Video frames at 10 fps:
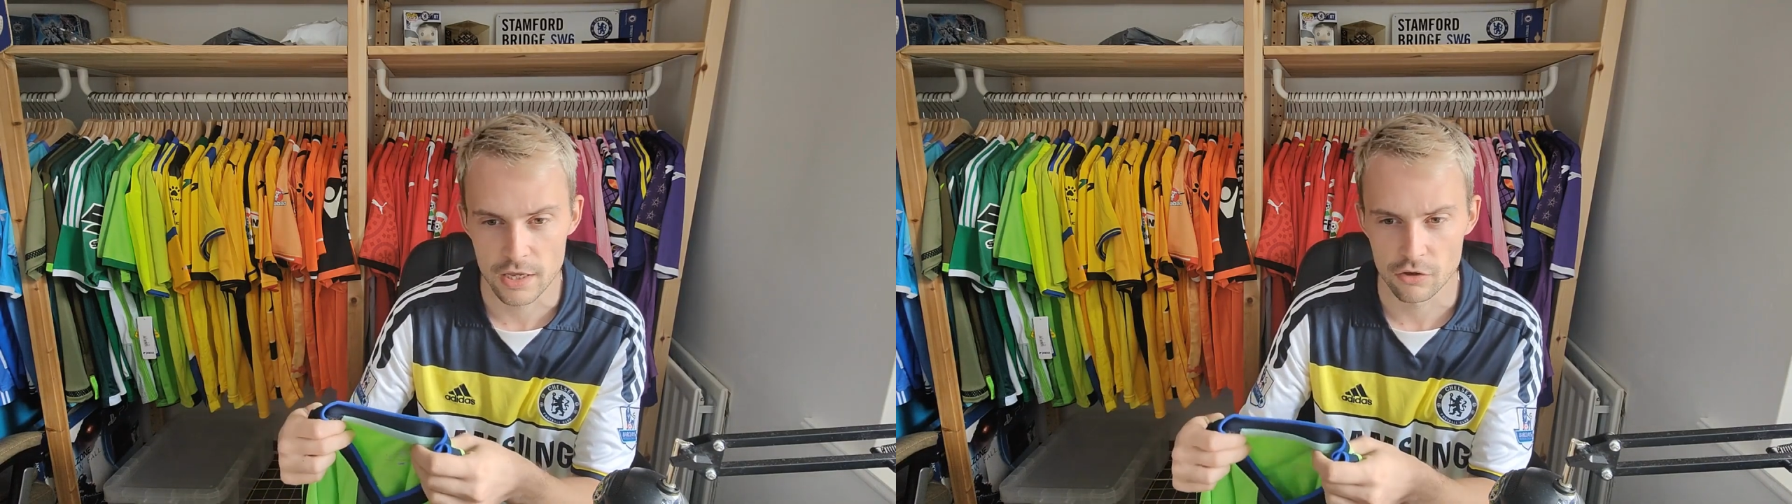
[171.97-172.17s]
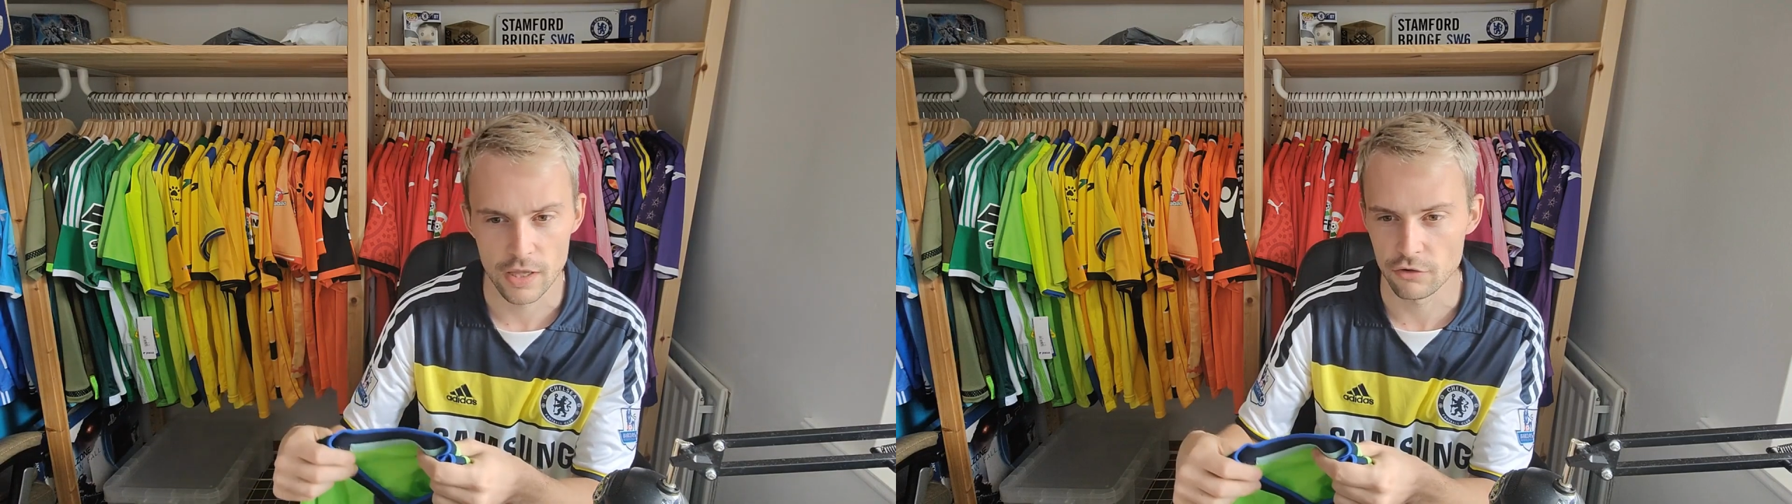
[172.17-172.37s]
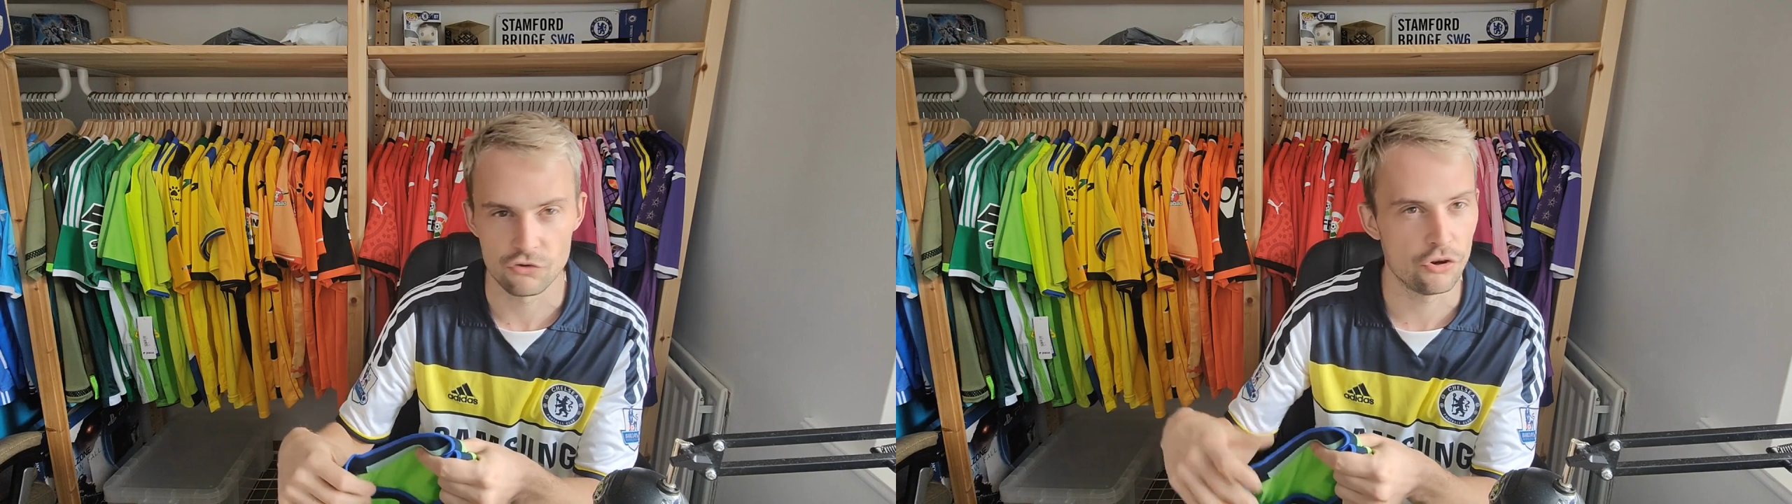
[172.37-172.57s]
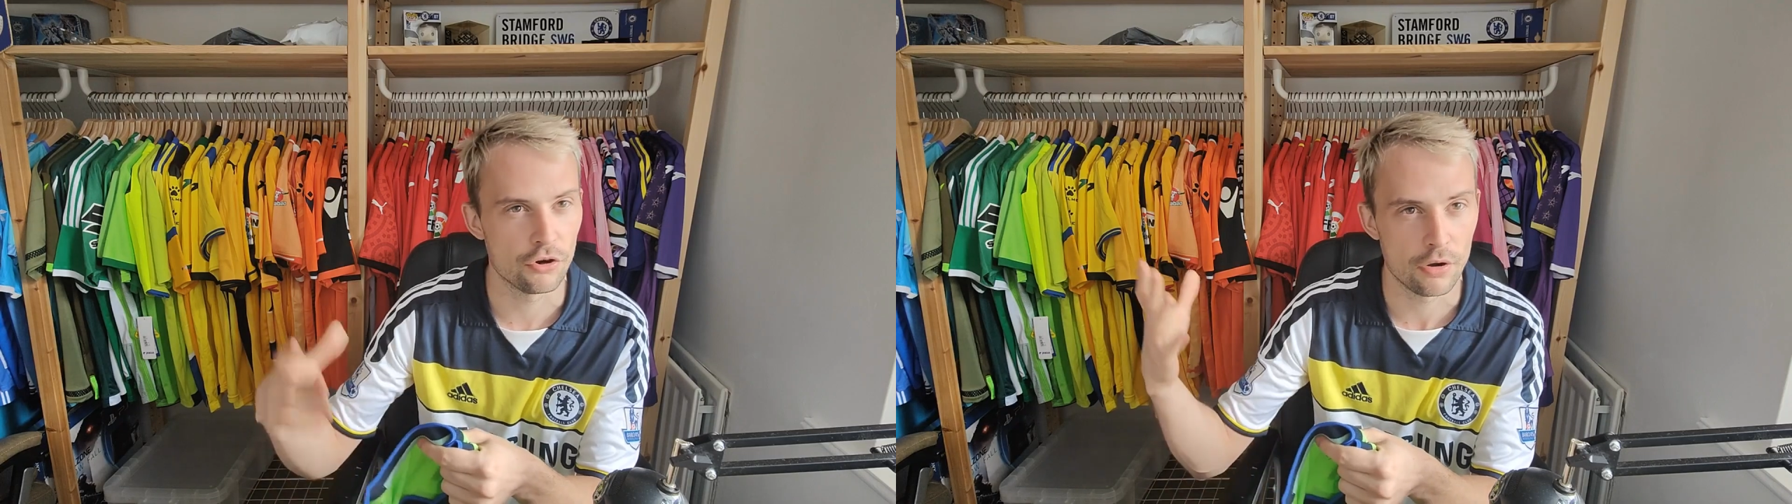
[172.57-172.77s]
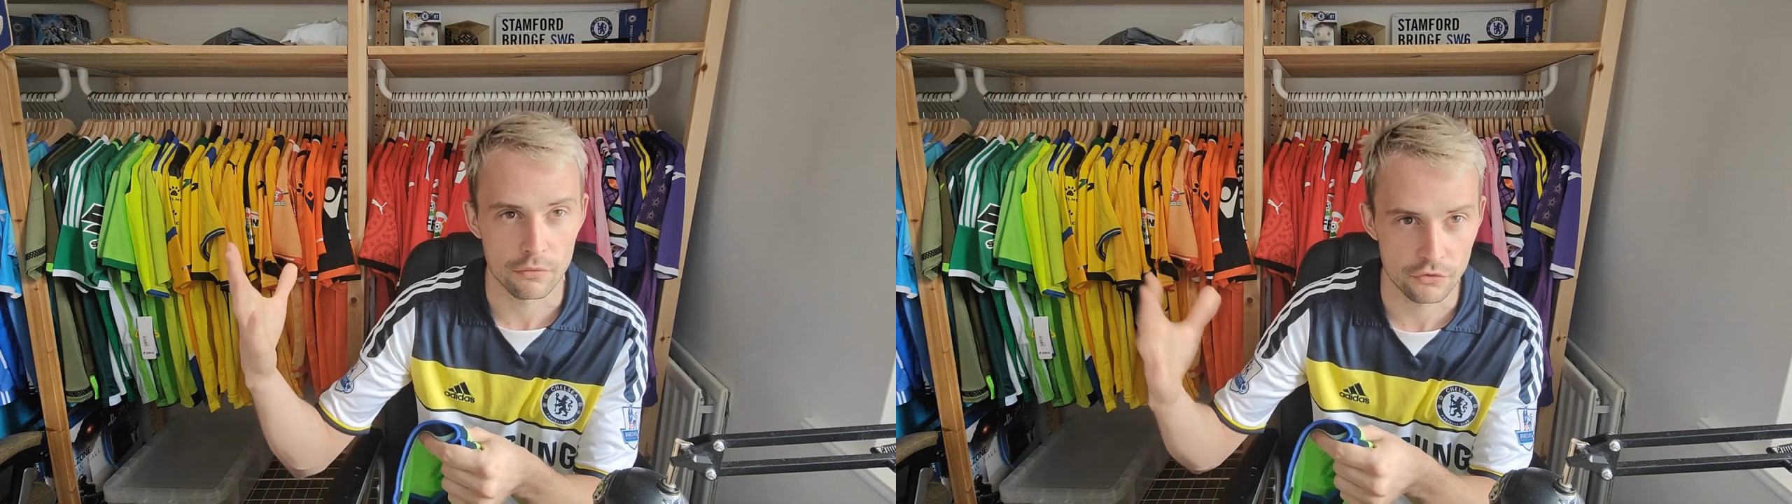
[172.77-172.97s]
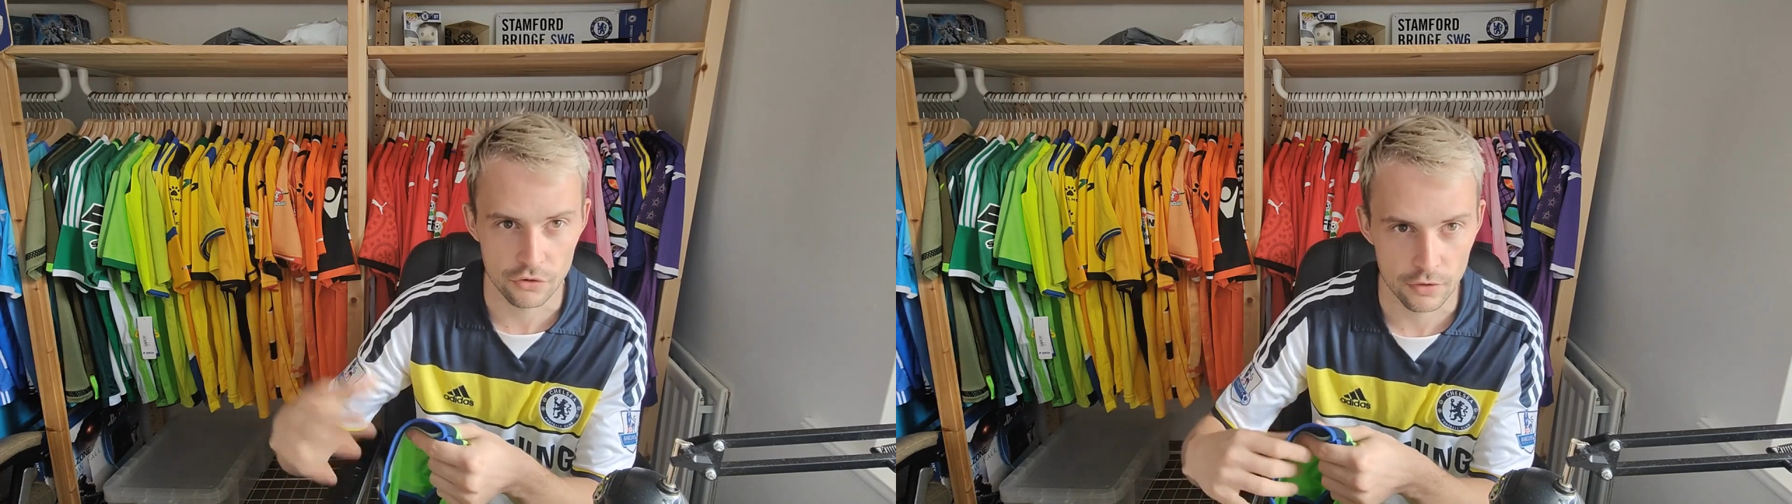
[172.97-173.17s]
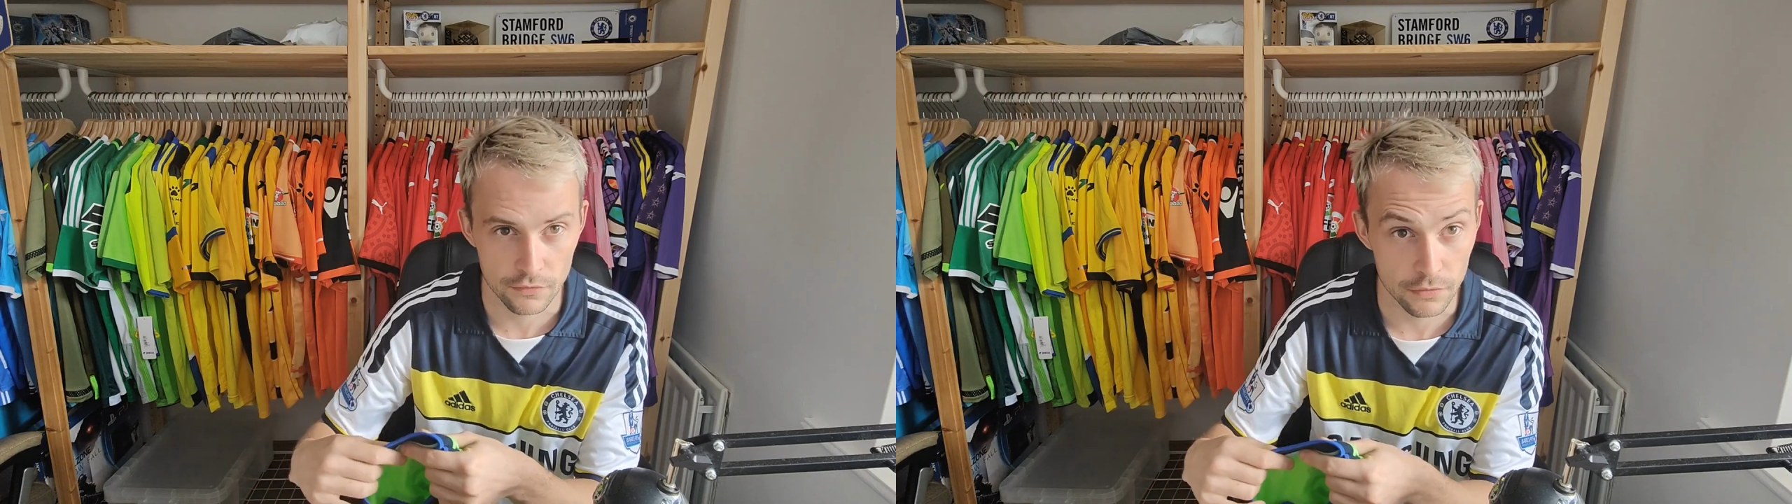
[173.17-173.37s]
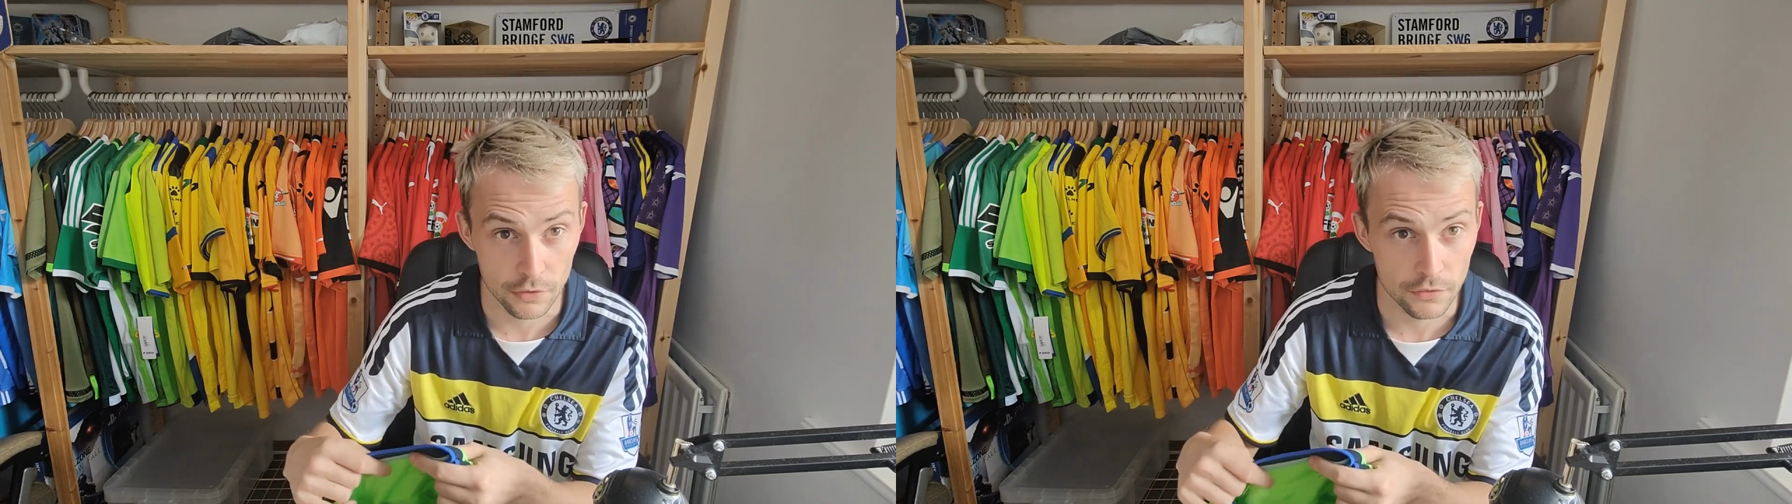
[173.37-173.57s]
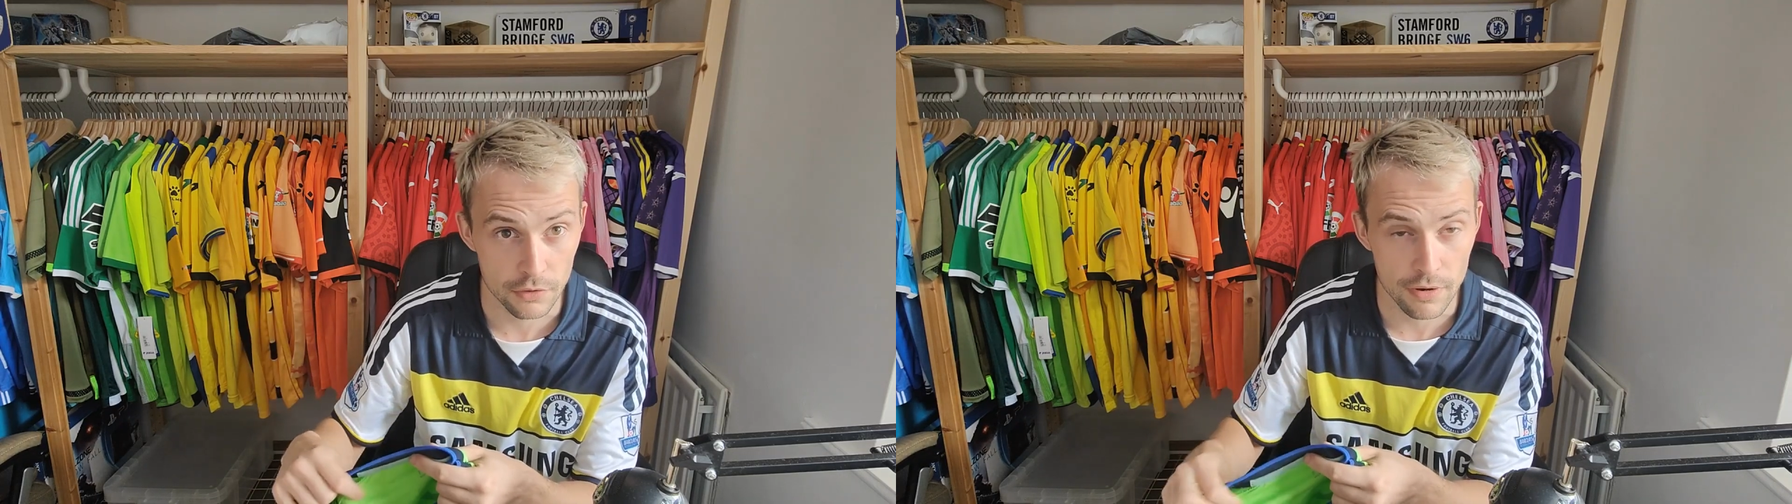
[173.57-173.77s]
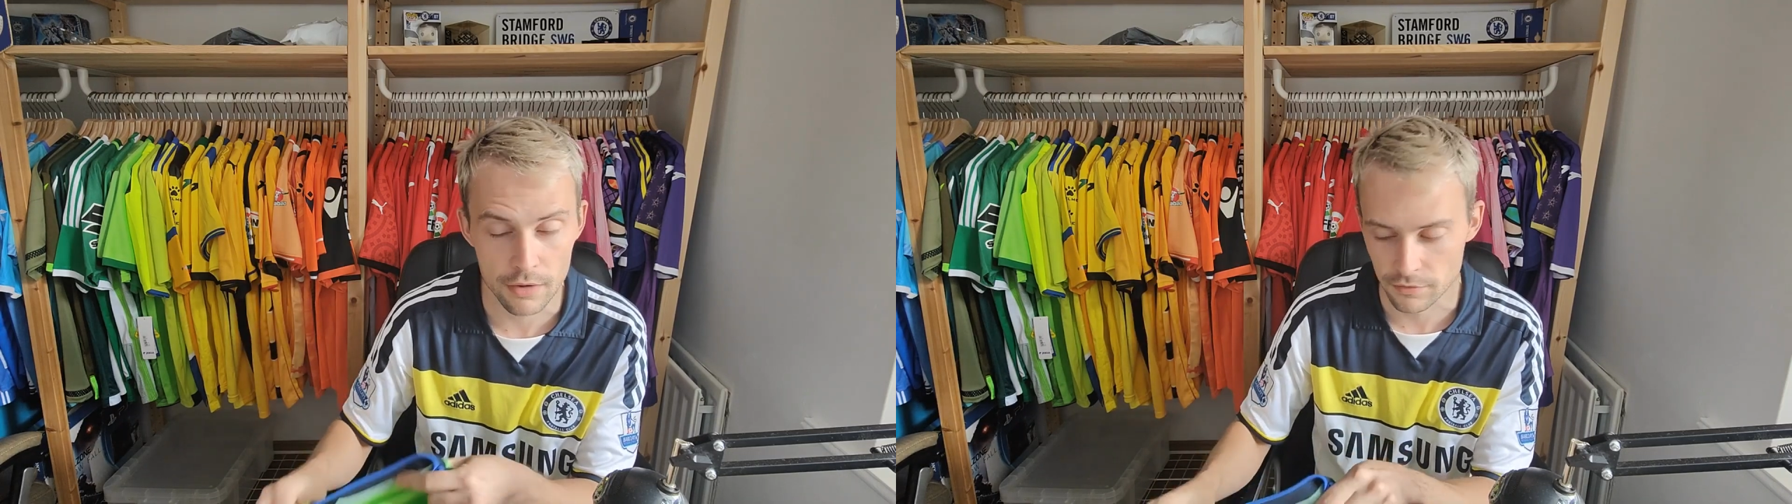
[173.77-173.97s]
like Zhirkov shirts floating
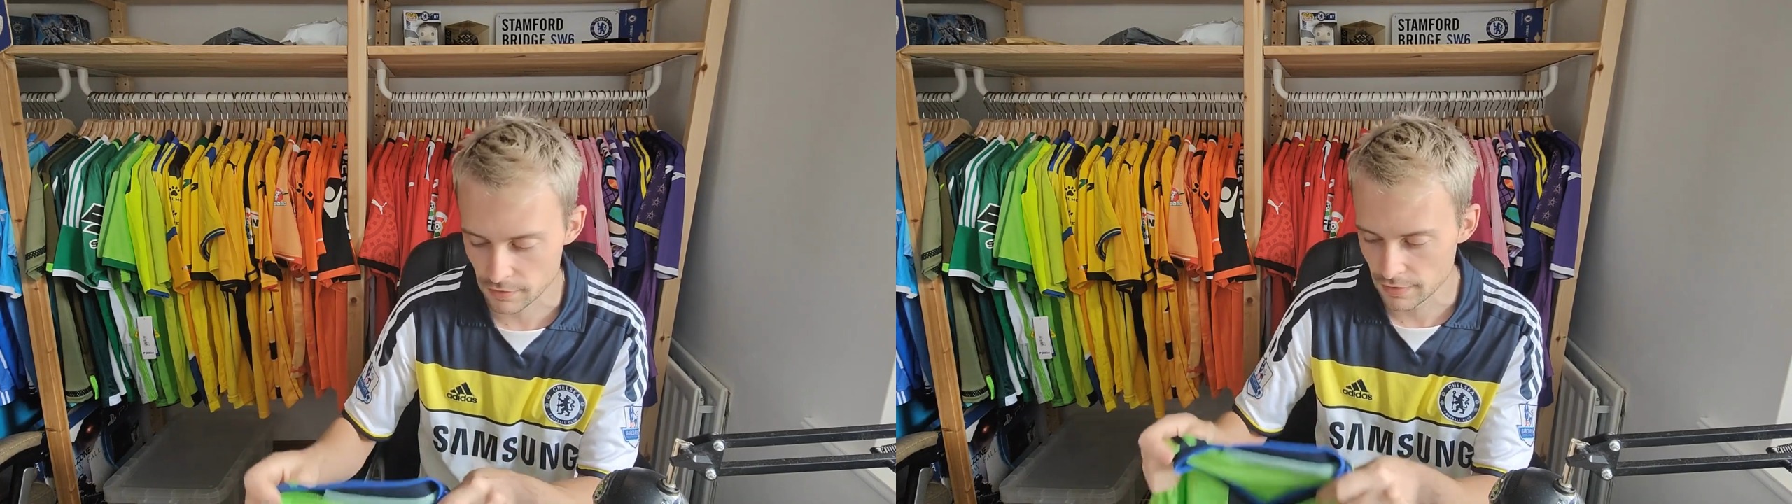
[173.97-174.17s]
around.